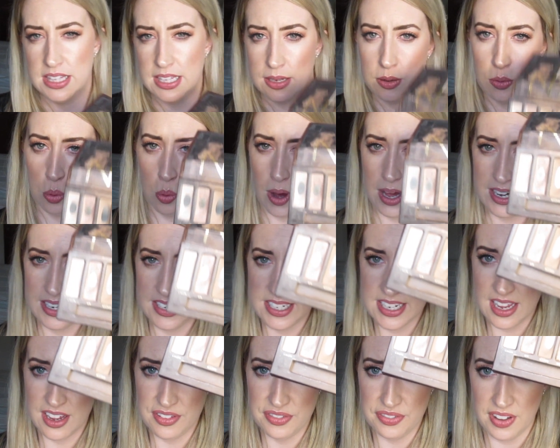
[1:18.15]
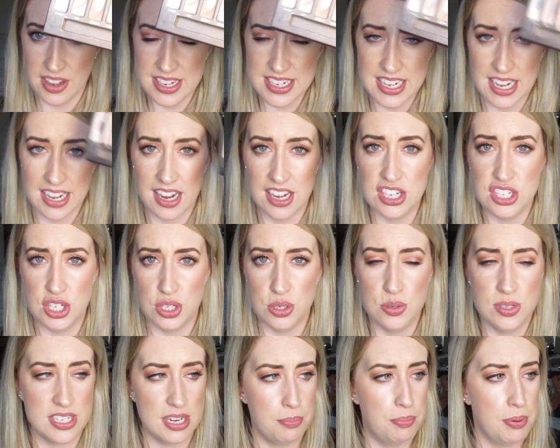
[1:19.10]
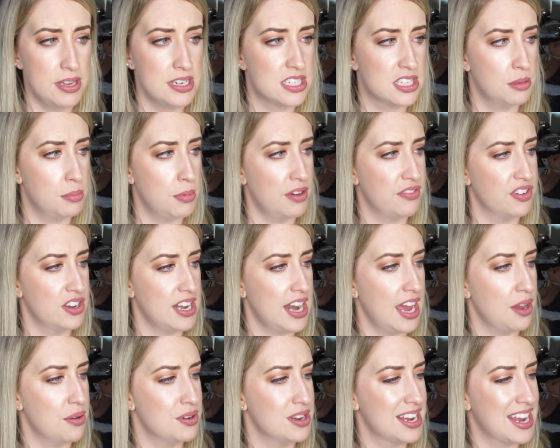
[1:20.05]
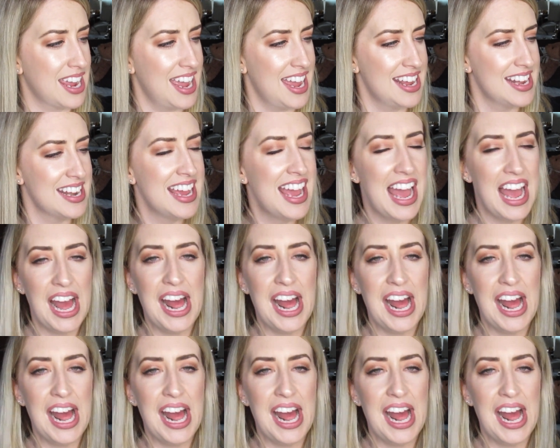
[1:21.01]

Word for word: The quality I find, like I do dip into them every now and again